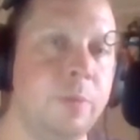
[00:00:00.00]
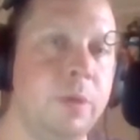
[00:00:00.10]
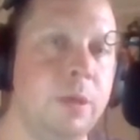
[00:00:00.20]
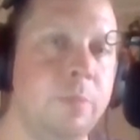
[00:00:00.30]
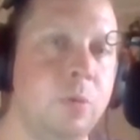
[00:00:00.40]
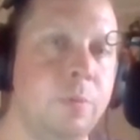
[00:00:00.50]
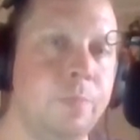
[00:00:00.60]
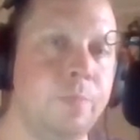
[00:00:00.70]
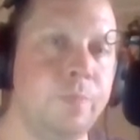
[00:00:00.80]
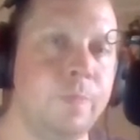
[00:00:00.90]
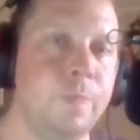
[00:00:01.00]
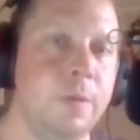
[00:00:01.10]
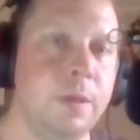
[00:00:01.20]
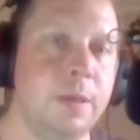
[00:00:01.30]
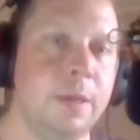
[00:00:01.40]
people
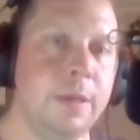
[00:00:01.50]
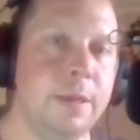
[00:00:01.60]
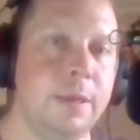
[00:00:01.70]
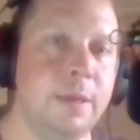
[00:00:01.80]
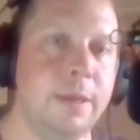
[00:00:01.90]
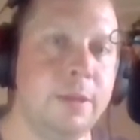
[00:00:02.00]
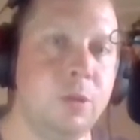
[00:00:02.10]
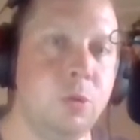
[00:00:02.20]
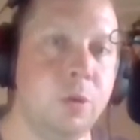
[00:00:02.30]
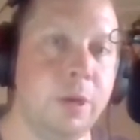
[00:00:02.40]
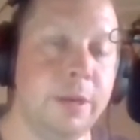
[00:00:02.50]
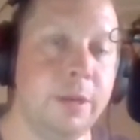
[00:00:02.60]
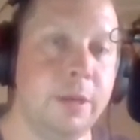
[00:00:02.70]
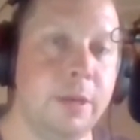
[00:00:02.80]
in Ukraine.